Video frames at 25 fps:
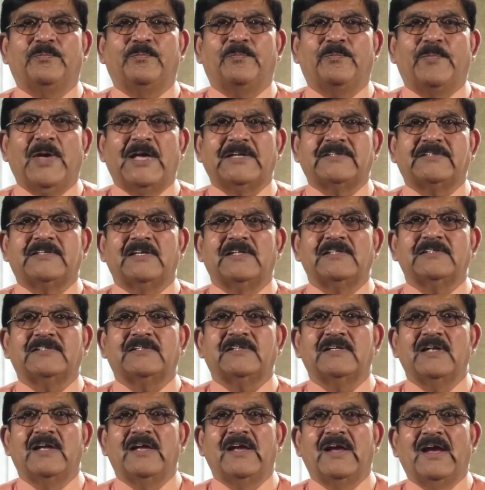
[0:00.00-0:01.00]

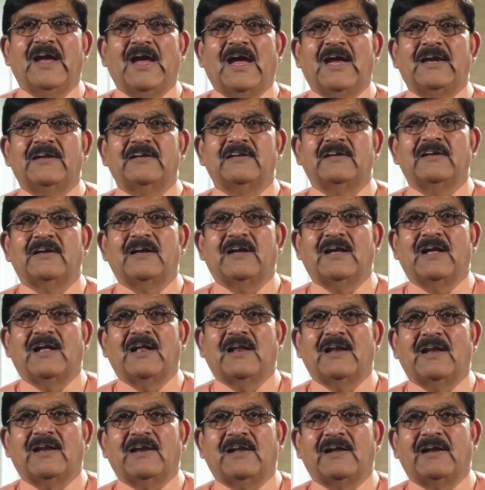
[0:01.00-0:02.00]
petals and
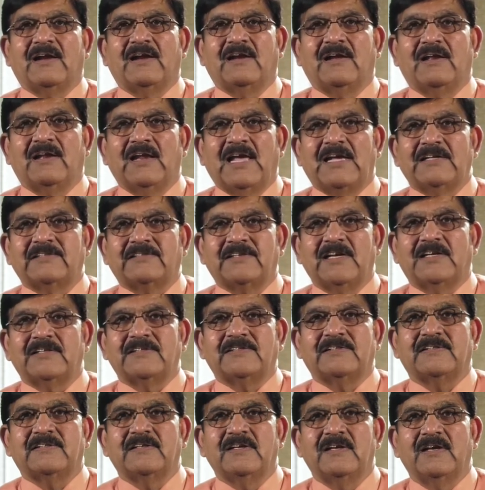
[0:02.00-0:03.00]

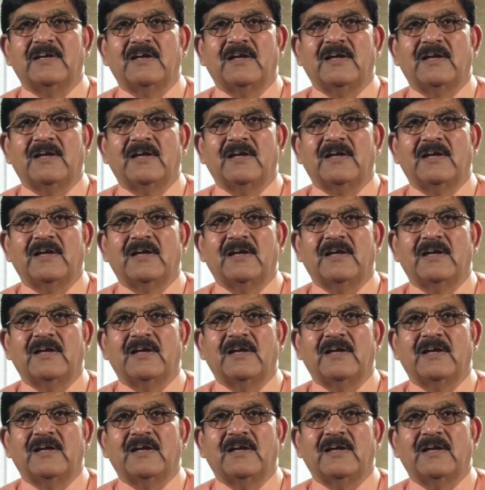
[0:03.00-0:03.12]
clashes